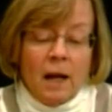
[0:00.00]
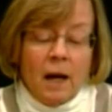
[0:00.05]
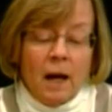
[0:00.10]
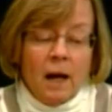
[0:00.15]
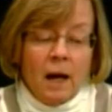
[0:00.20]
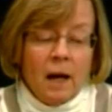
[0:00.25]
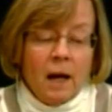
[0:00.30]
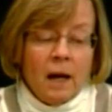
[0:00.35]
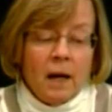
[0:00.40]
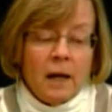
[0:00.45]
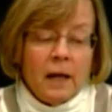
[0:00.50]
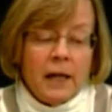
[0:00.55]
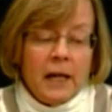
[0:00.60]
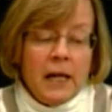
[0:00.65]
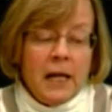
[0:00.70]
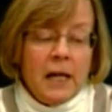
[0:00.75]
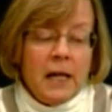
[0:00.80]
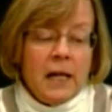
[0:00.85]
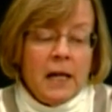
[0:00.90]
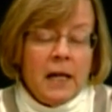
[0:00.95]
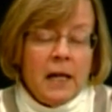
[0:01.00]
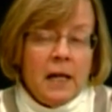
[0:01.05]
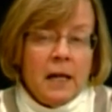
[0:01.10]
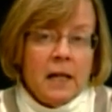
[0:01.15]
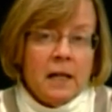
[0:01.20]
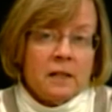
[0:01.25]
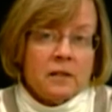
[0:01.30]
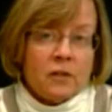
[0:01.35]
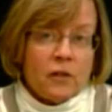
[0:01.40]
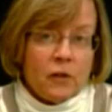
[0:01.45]
Uh, he
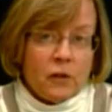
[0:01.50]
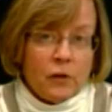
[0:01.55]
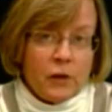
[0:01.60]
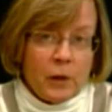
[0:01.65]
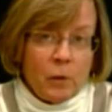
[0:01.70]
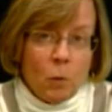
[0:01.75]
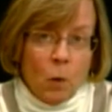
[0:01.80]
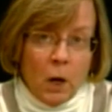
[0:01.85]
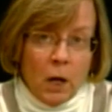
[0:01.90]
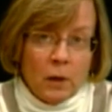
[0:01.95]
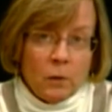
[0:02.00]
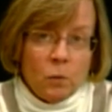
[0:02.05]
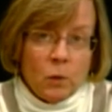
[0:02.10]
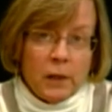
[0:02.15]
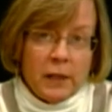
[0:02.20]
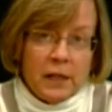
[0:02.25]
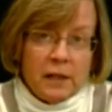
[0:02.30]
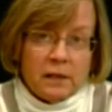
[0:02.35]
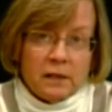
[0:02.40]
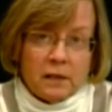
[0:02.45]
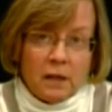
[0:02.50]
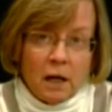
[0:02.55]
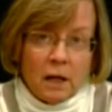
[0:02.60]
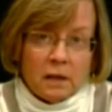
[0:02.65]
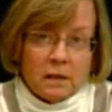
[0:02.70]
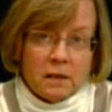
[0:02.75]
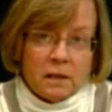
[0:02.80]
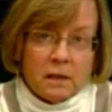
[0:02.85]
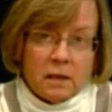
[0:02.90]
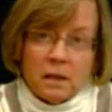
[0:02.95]
is 31 when he
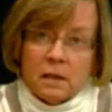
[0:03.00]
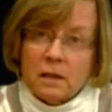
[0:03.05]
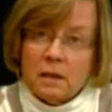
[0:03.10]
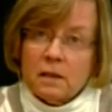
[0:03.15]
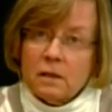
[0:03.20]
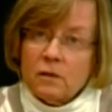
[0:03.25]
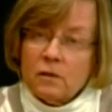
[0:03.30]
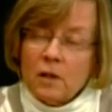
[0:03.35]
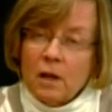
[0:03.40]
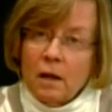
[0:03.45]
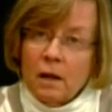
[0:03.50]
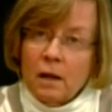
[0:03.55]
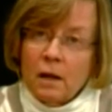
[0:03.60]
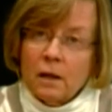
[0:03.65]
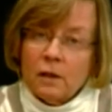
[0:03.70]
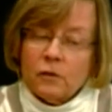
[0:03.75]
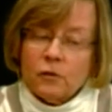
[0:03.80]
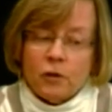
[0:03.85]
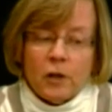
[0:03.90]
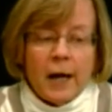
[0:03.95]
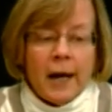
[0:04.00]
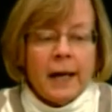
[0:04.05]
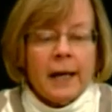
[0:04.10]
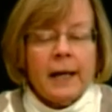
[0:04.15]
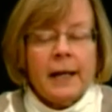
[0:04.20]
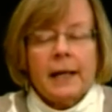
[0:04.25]
starts the uh, trek.